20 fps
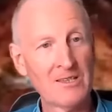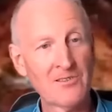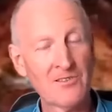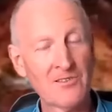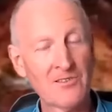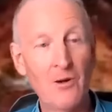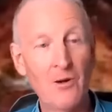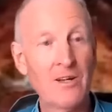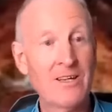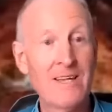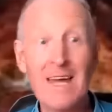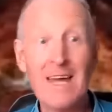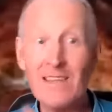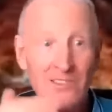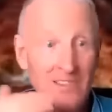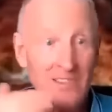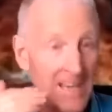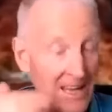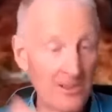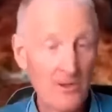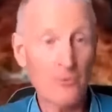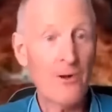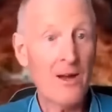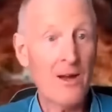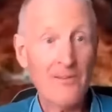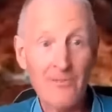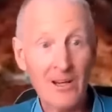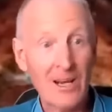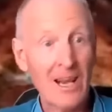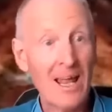So I, yes, get the
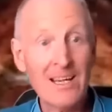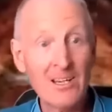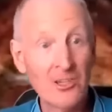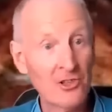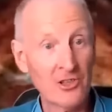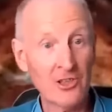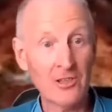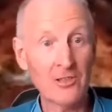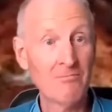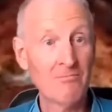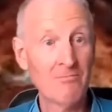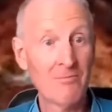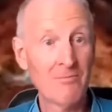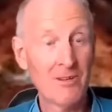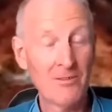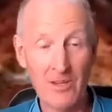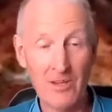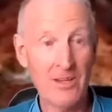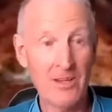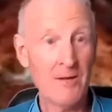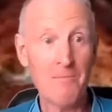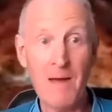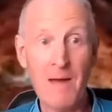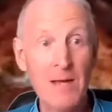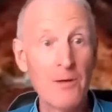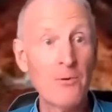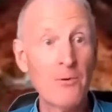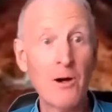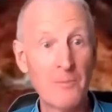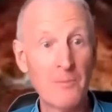revelation that there may
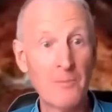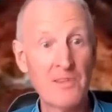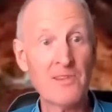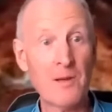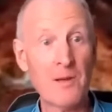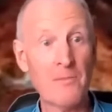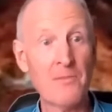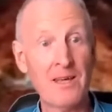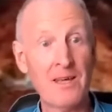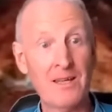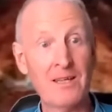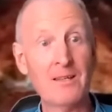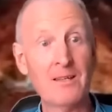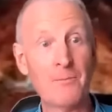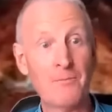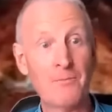well be something in the